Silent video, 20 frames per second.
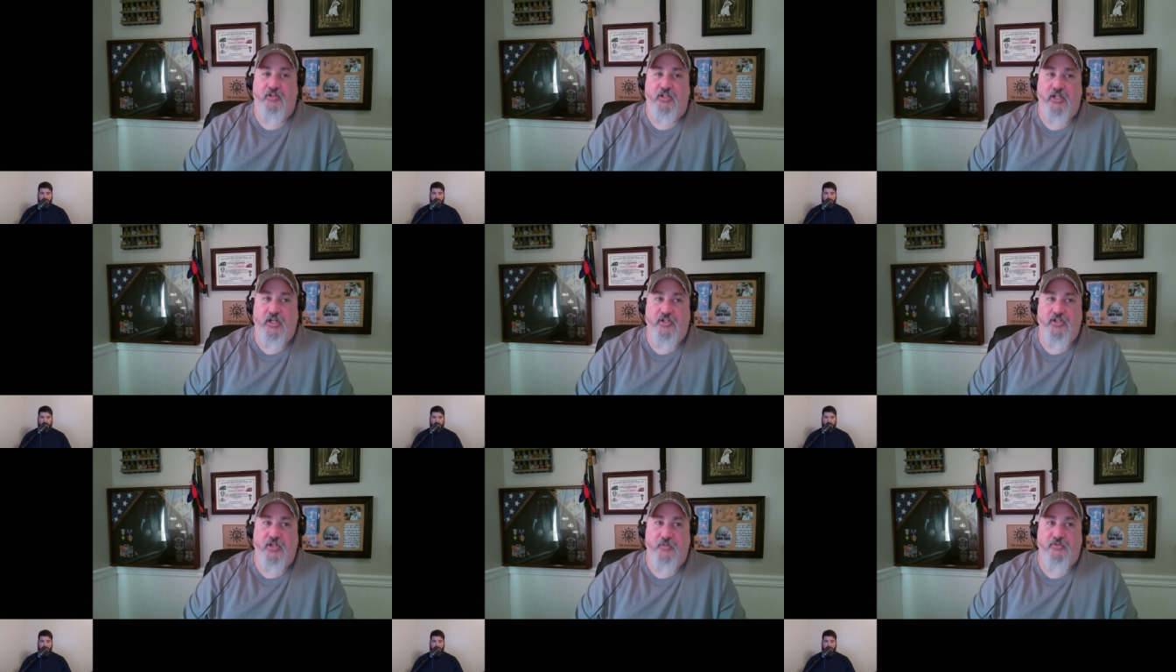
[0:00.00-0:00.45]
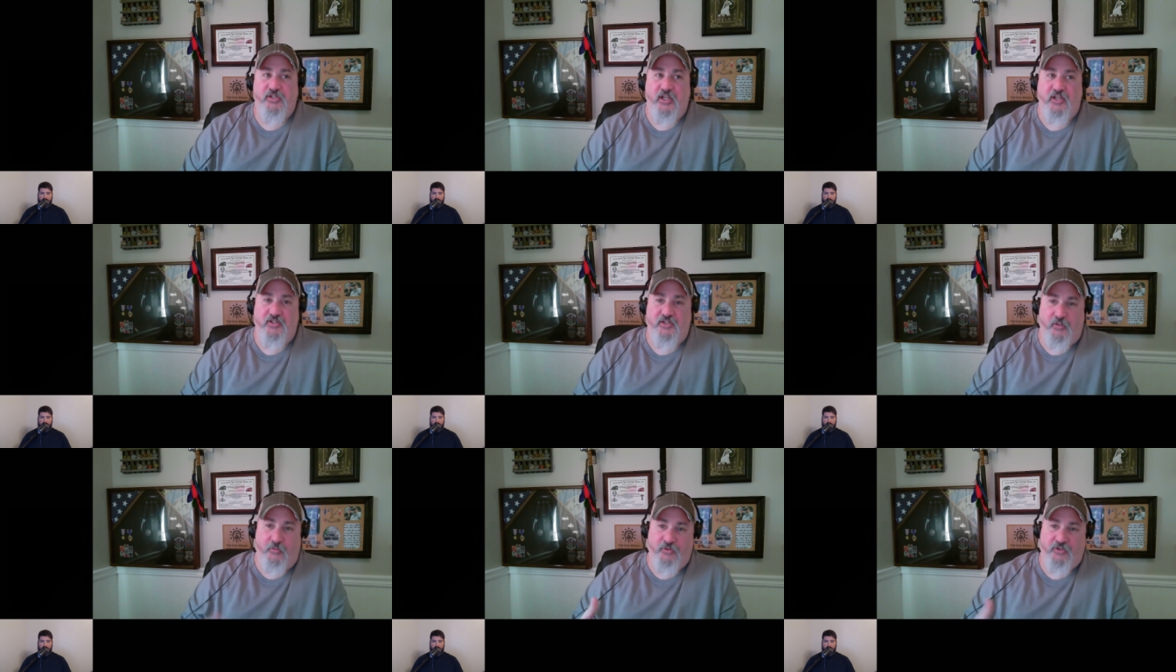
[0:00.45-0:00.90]
gunship
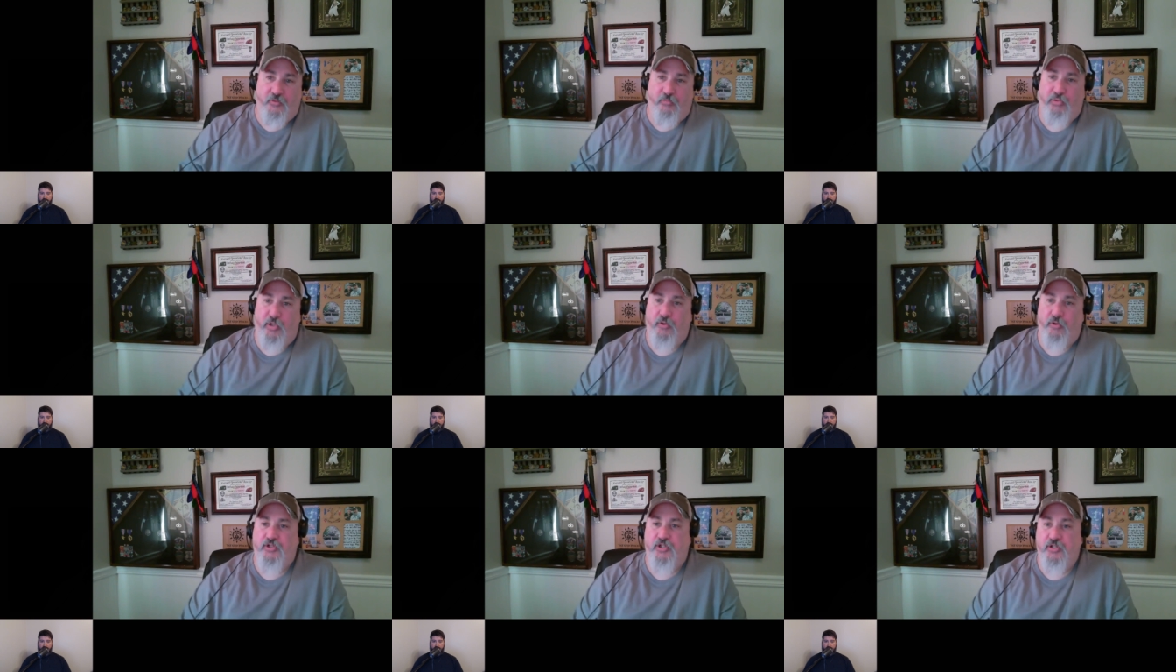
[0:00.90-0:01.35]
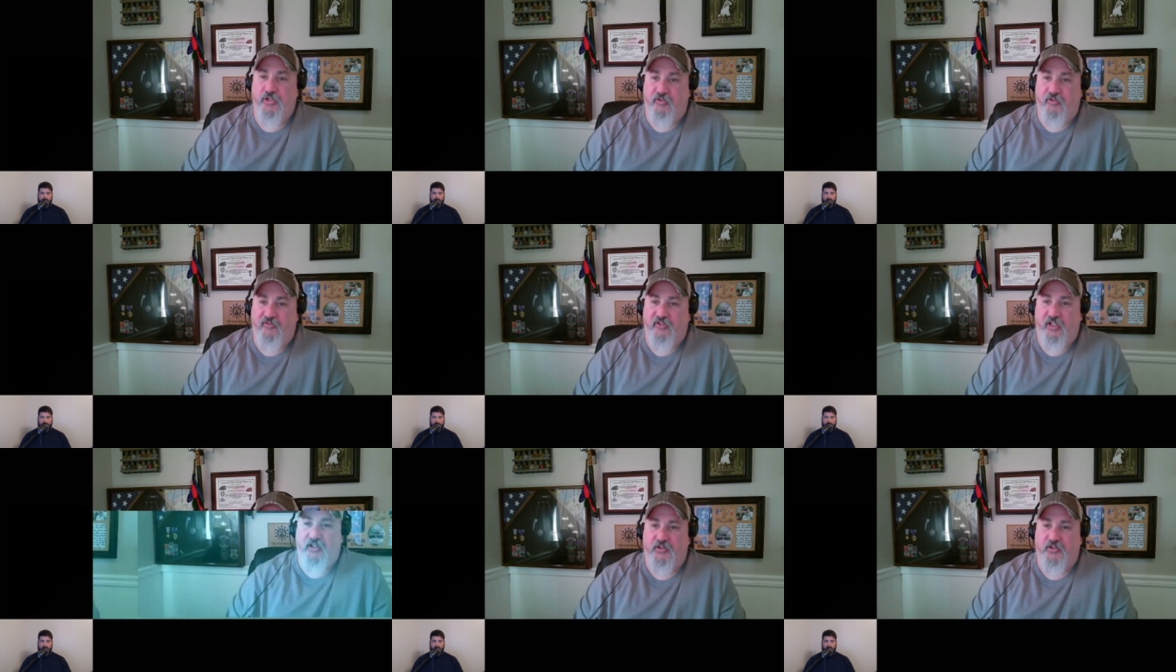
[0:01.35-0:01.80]
says someone's approaching your
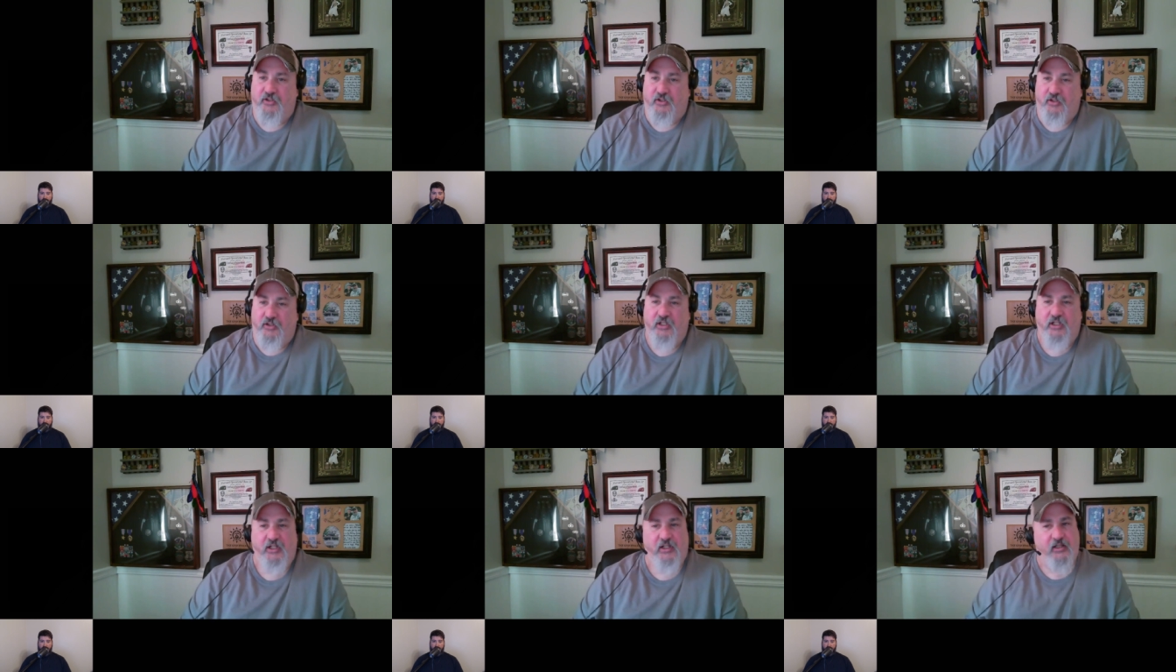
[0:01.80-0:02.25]
vehicle.